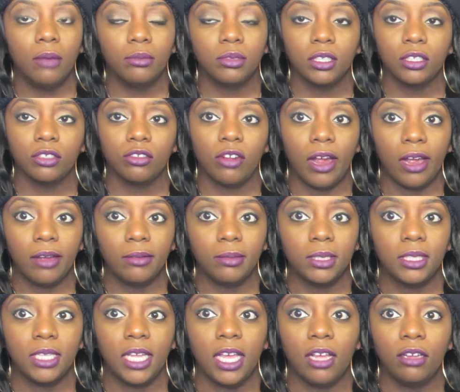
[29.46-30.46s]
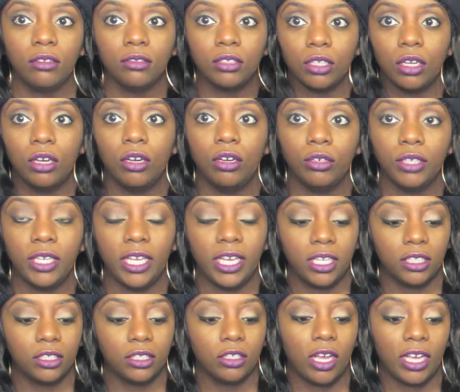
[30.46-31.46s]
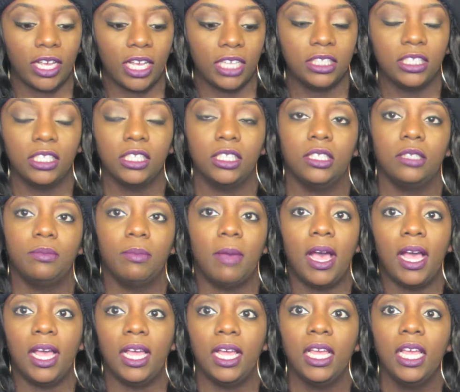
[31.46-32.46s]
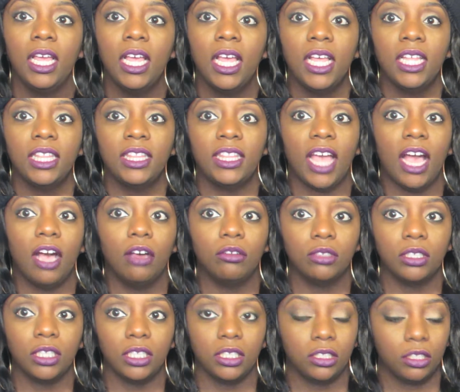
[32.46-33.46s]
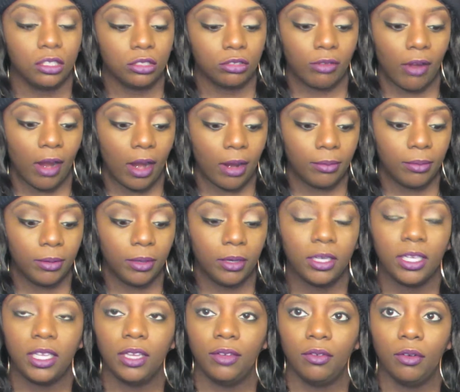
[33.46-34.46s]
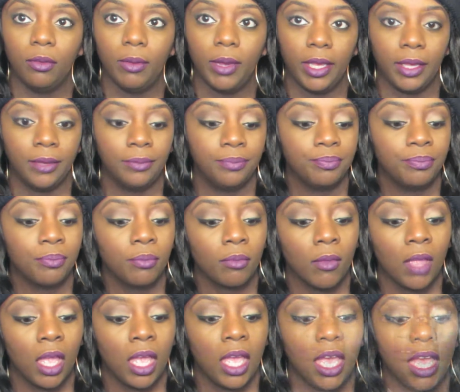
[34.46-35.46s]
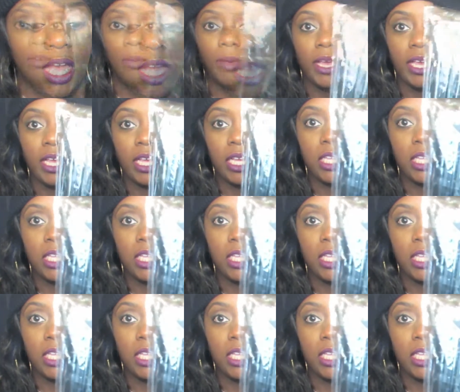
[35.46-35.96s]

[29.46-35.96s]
subscribers now, so yeah, so I guess this is my 1,000 subscriber giveaway, and it